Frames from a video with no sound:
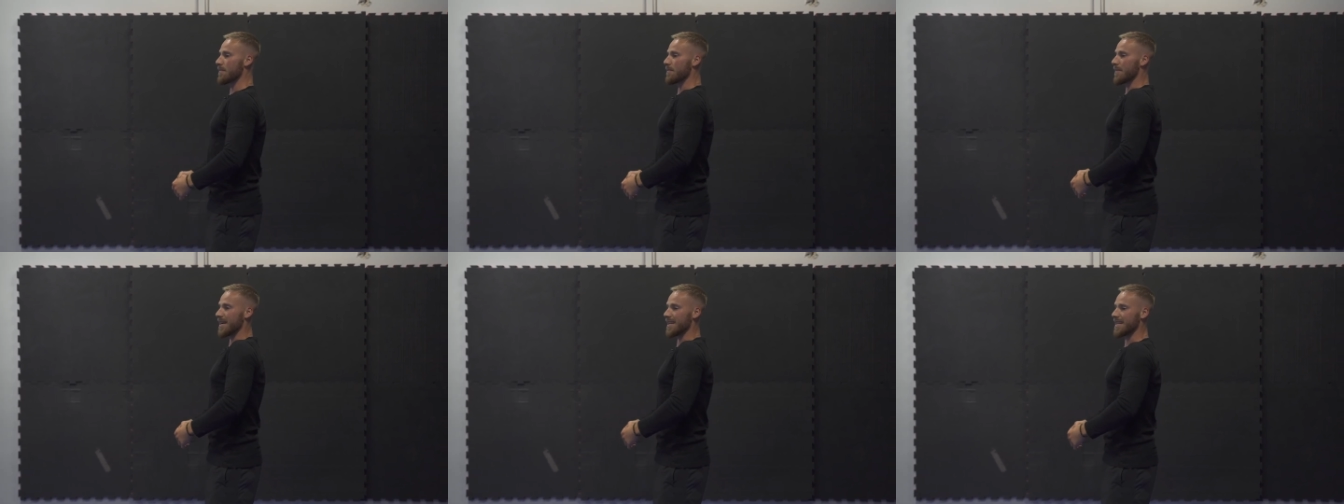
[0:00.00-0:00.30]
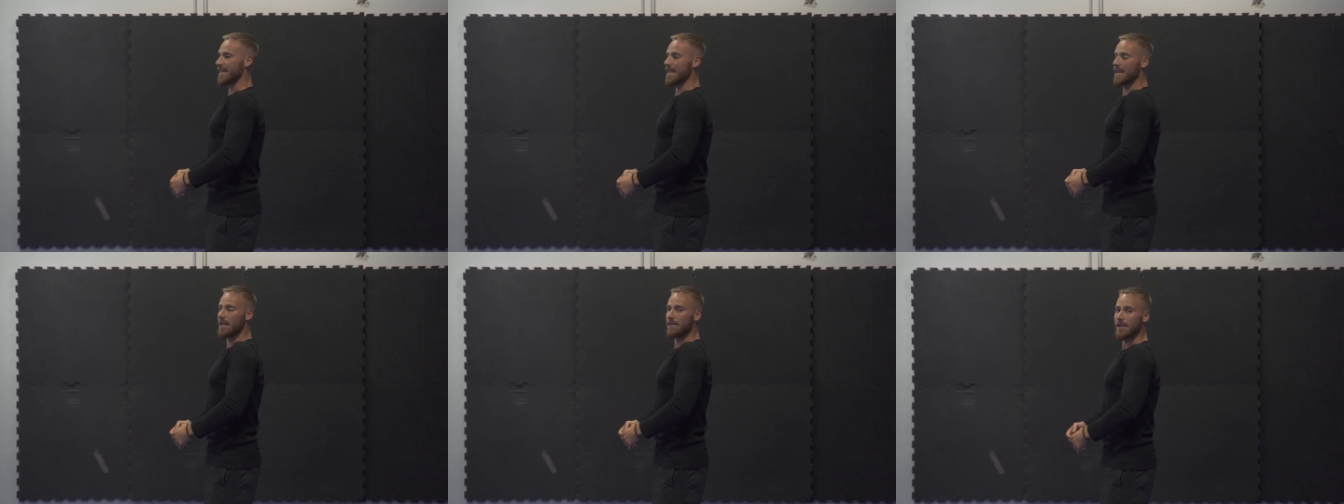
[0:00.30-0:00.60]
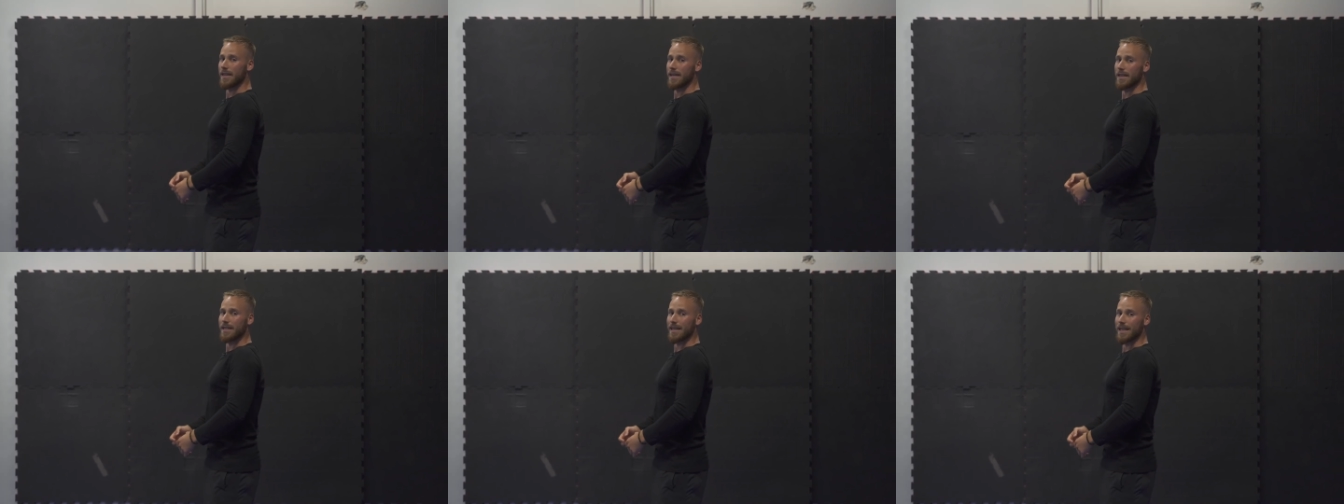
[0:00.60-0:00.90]
by
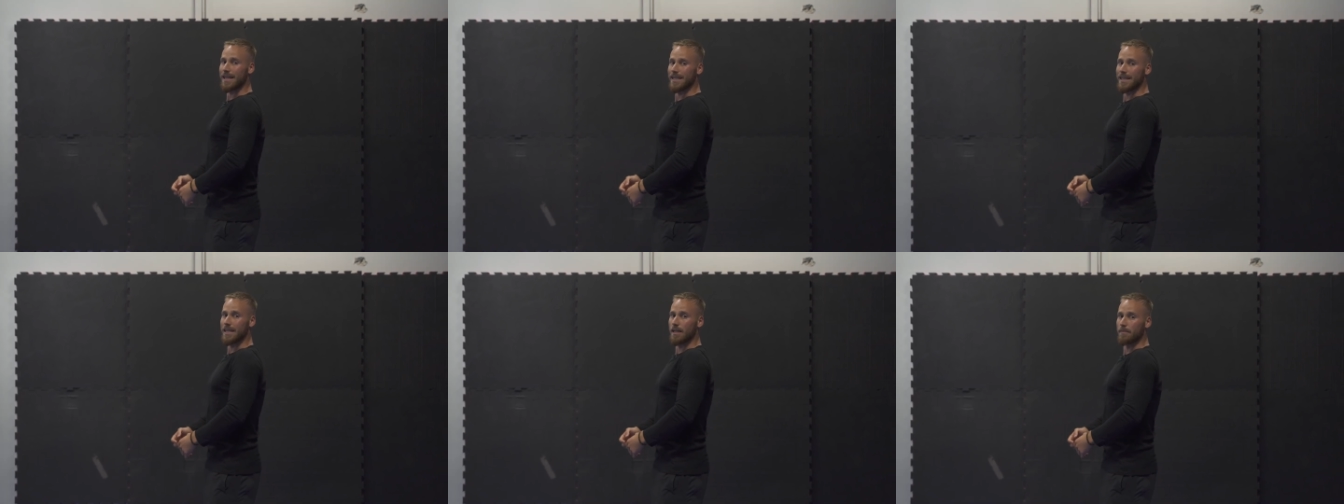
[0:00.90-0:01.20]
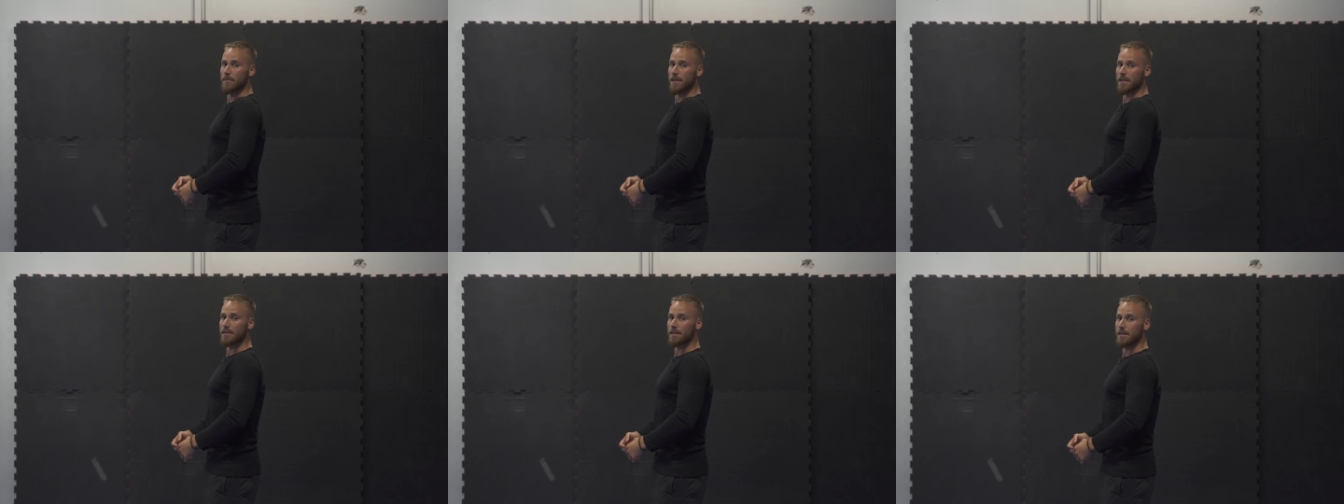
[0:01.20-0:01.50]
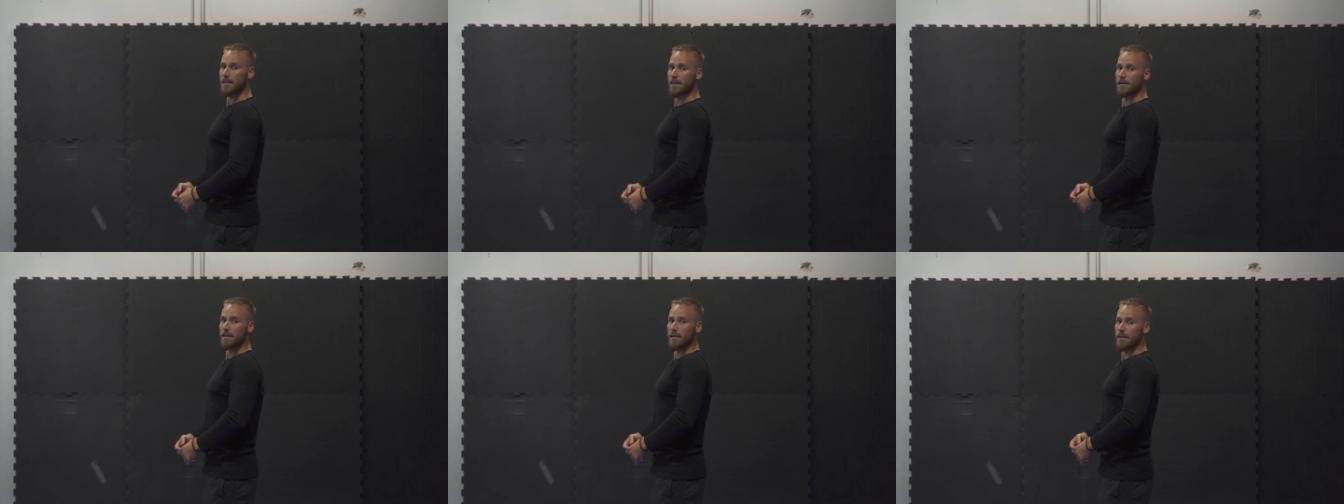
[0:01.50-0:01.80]
elevating a little bit
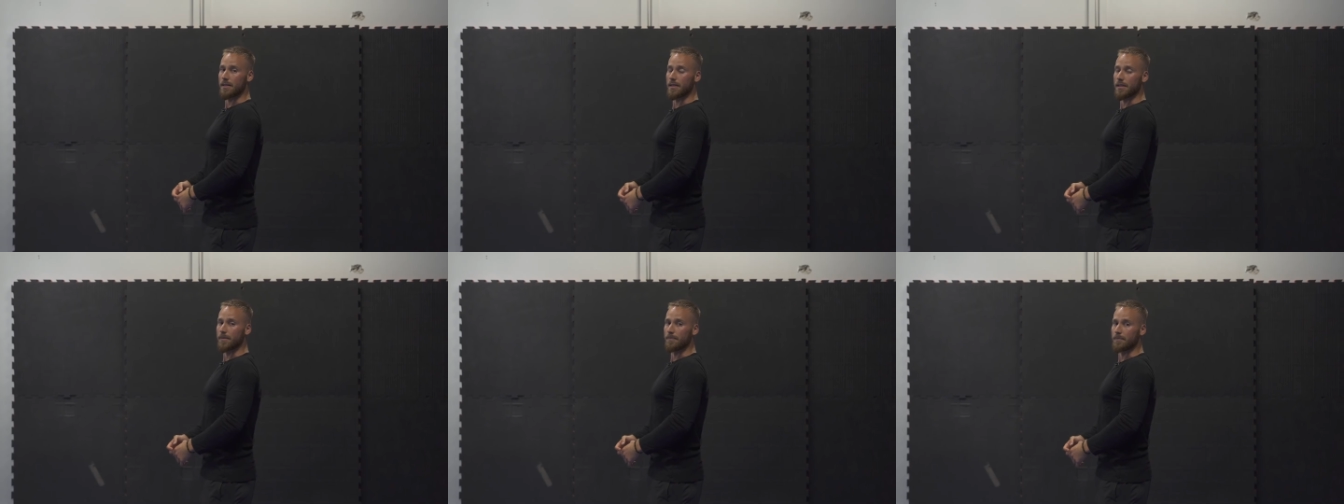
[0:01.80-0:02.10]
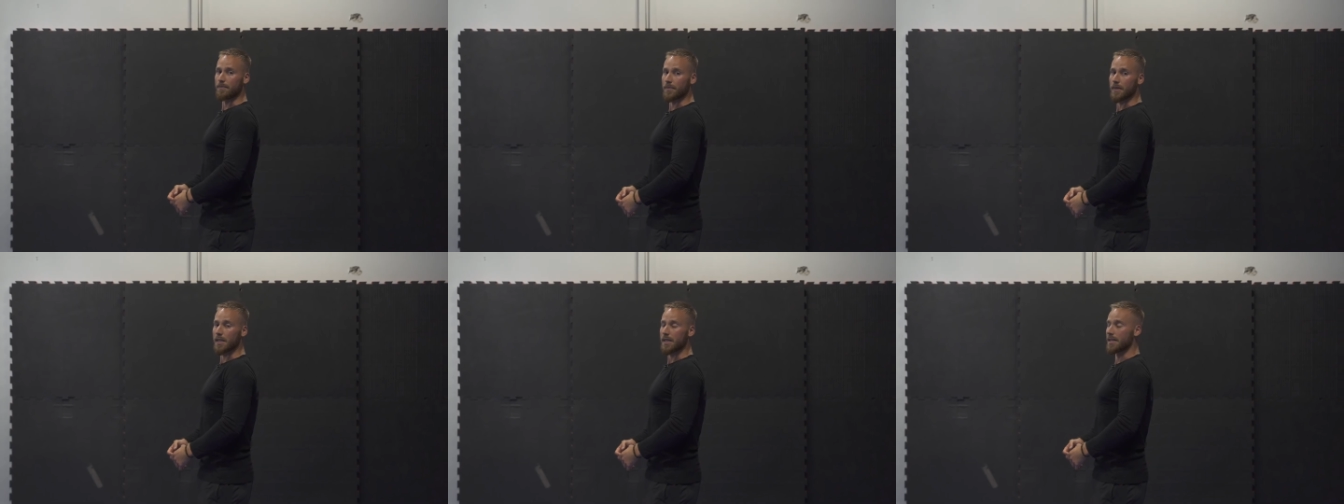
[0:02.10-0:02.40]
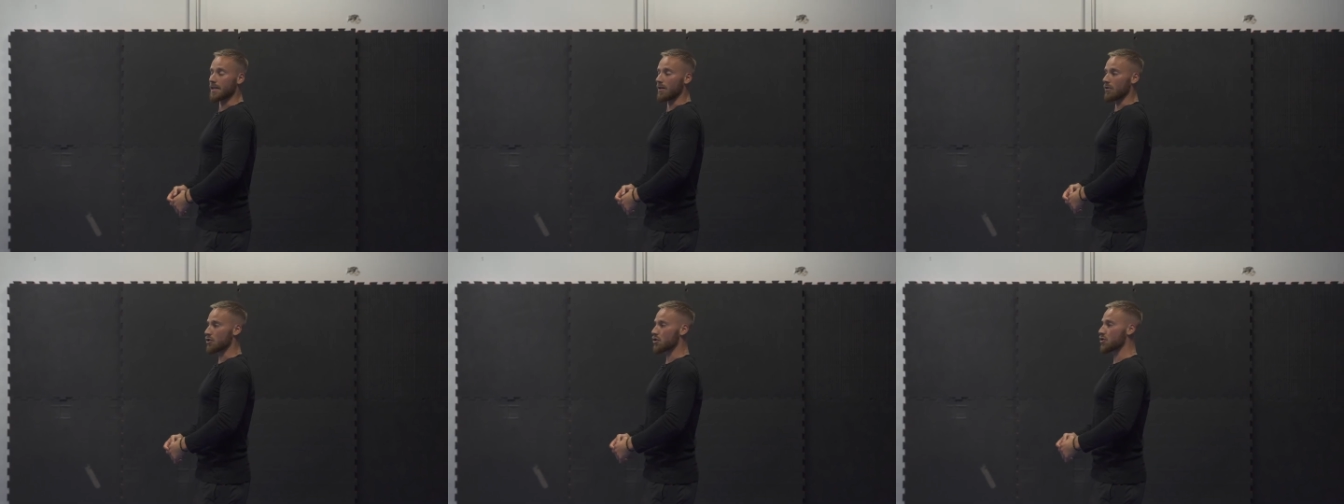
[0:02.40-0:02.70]
in, um,
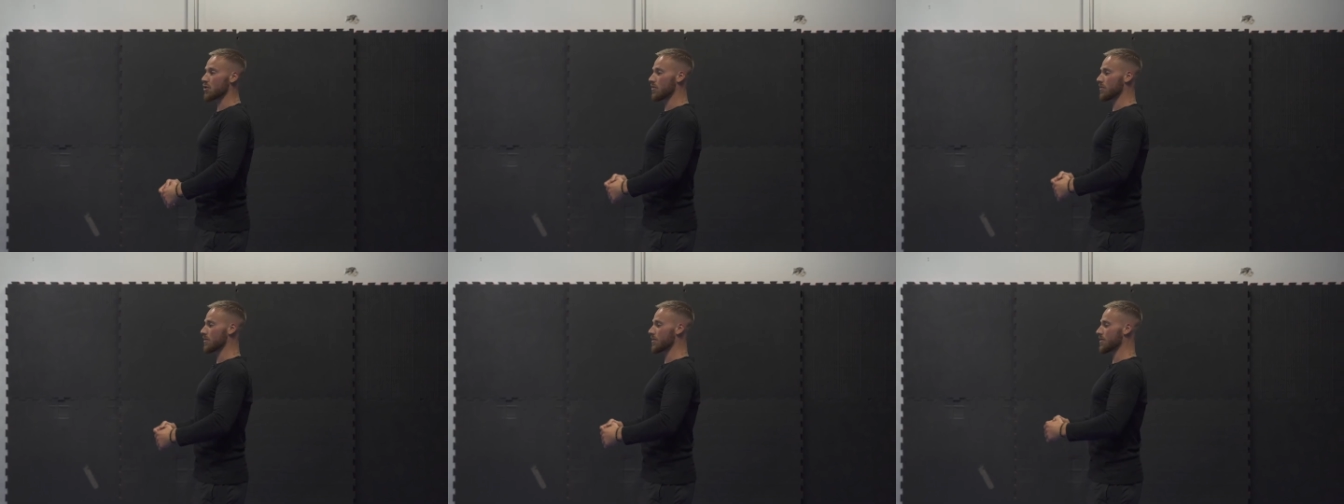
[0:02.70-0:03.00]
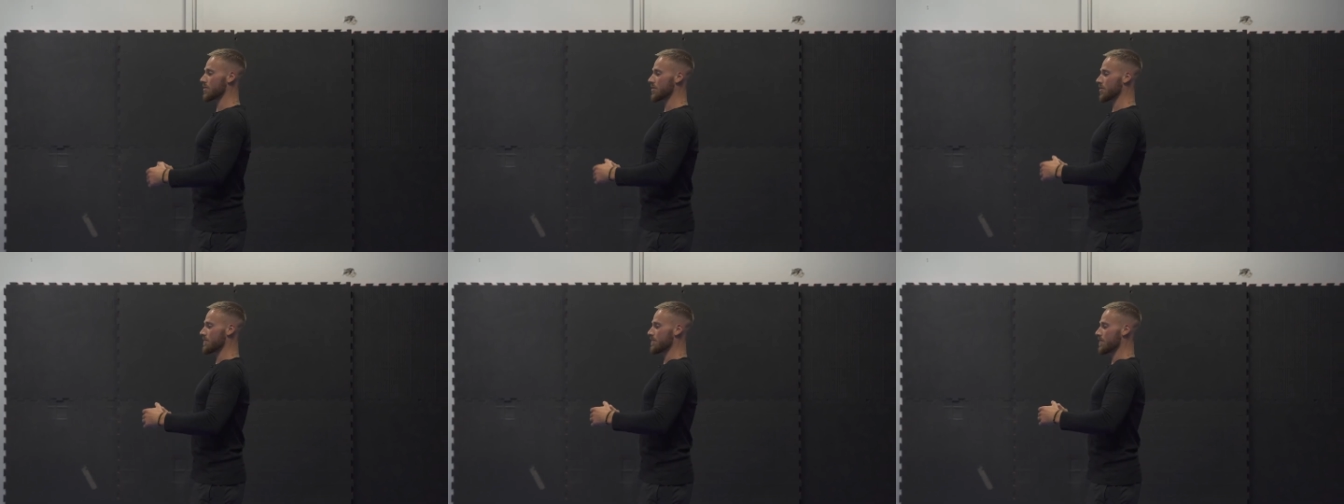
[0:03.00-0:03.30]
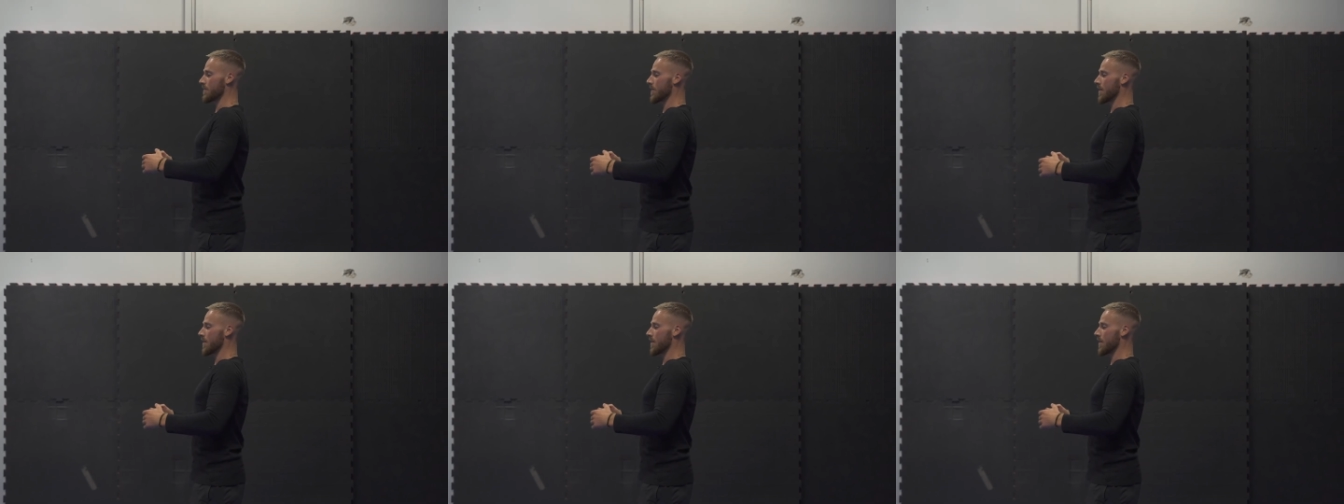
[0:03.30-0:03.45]
in our shoulders,